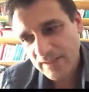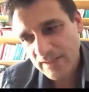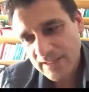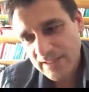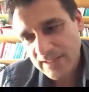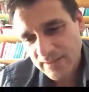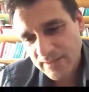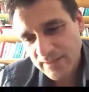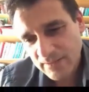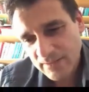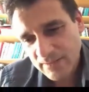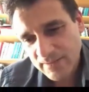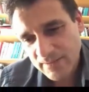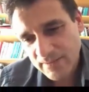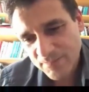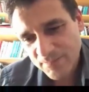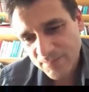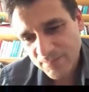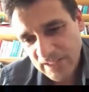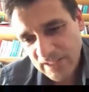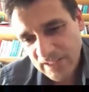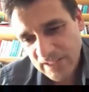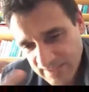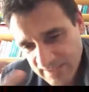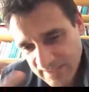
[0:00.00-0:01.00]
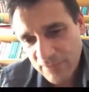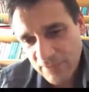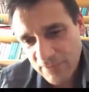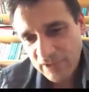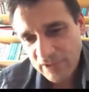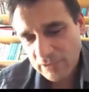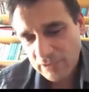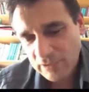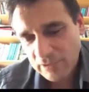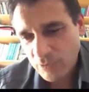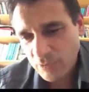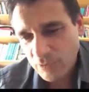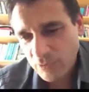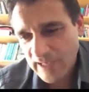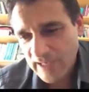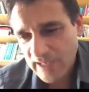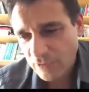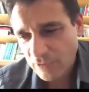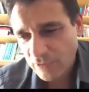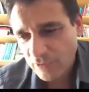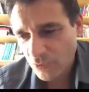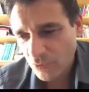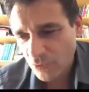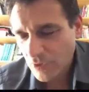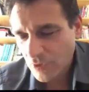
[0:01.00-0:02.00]
It's difficult
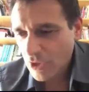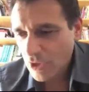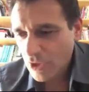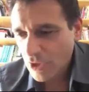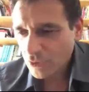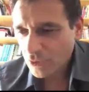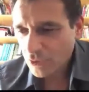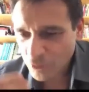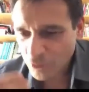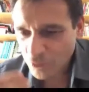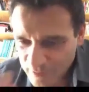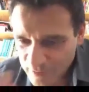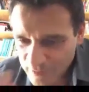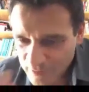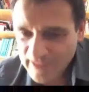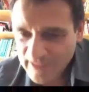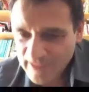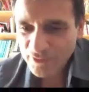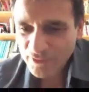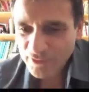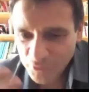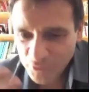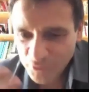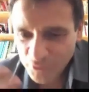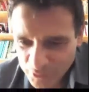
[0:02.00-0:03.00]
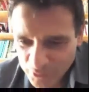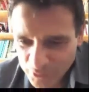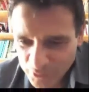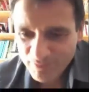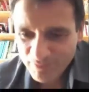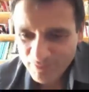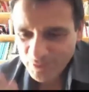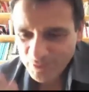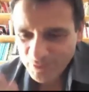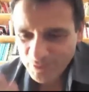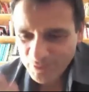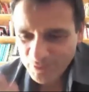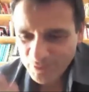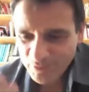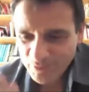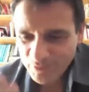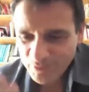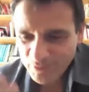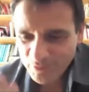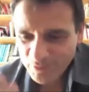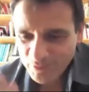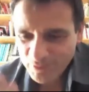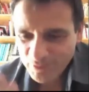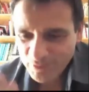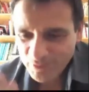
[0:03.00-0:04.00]
today to really
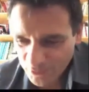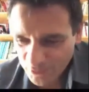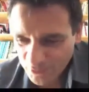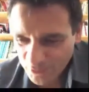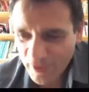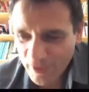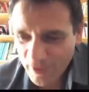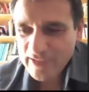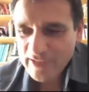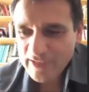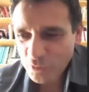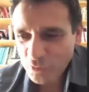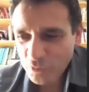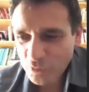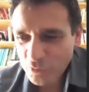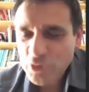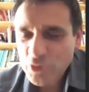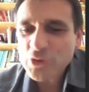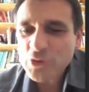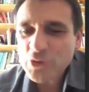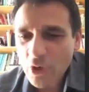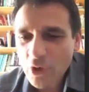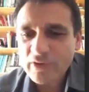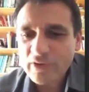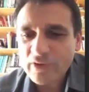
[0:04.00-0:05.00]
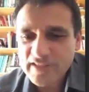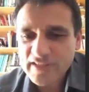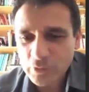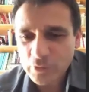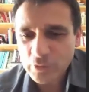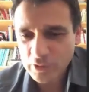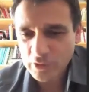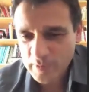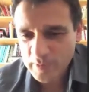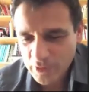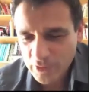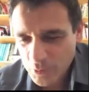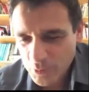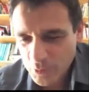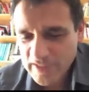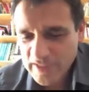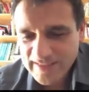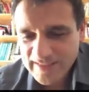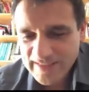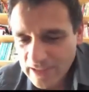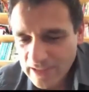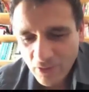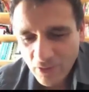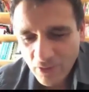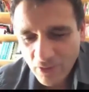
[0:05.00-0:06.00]
try to use all these tools,
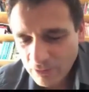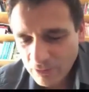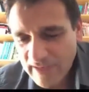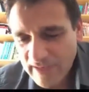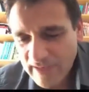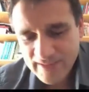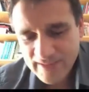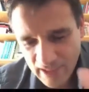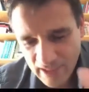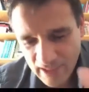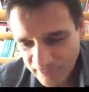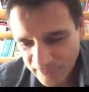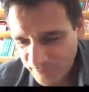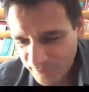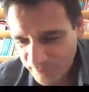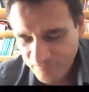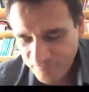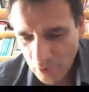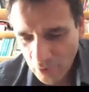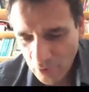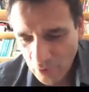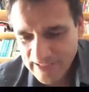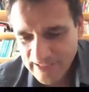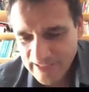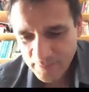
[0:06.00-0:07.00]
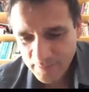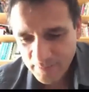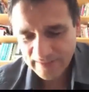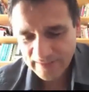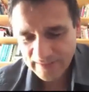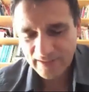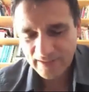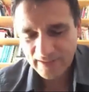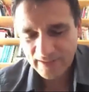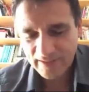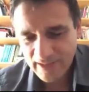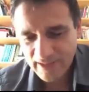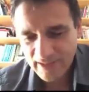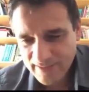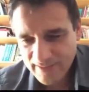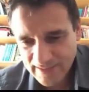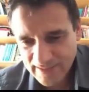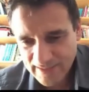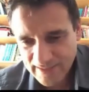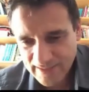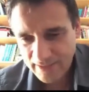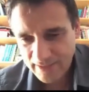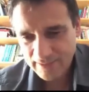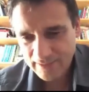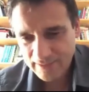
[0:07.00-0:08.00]
because we still always have a little bit
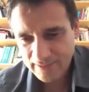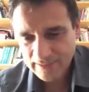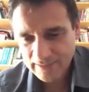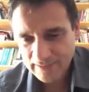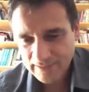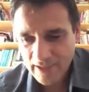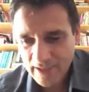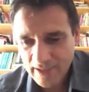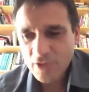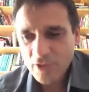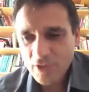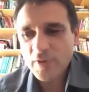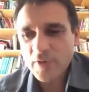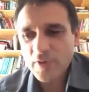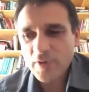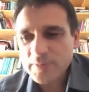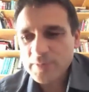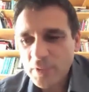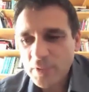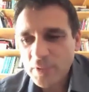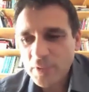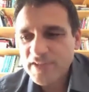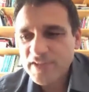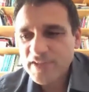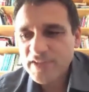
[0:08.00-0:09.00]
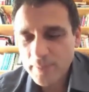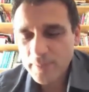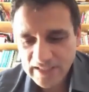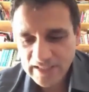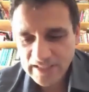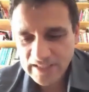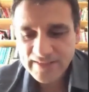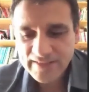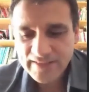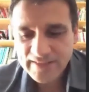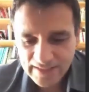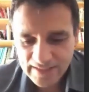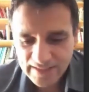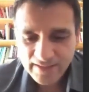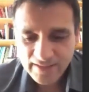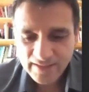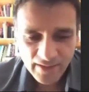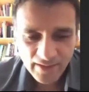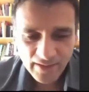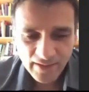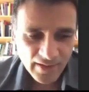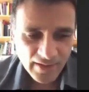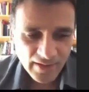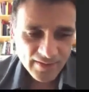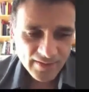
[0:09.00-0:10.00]
of classical
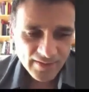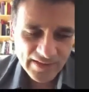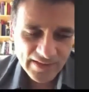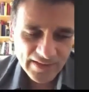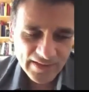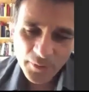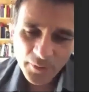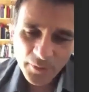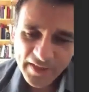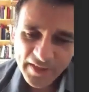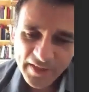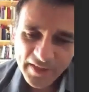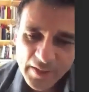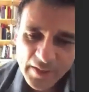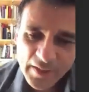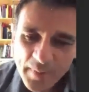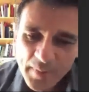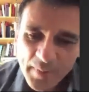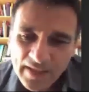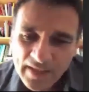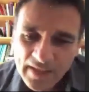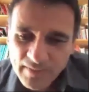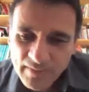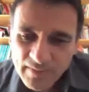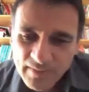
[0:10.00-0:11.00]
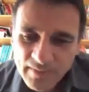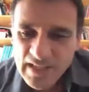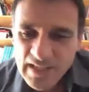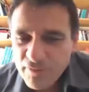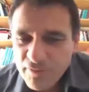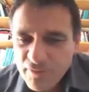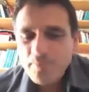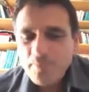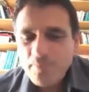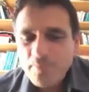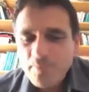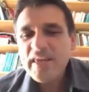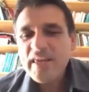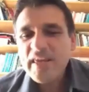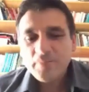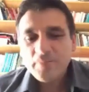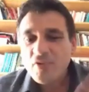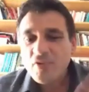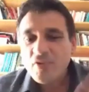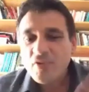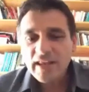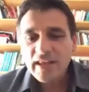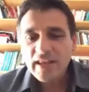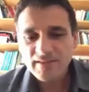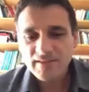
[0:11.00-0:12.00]
responsibility that sometimes may give big
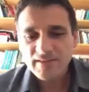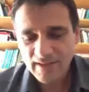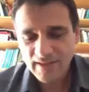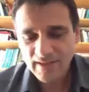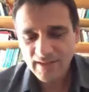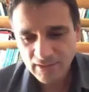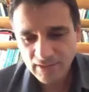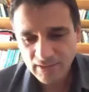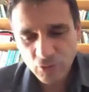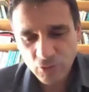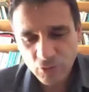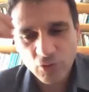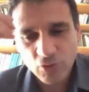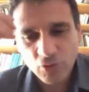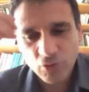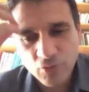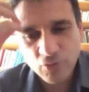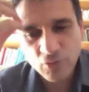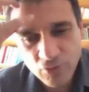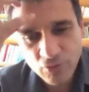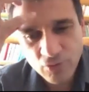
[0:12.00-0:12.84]
breaks and to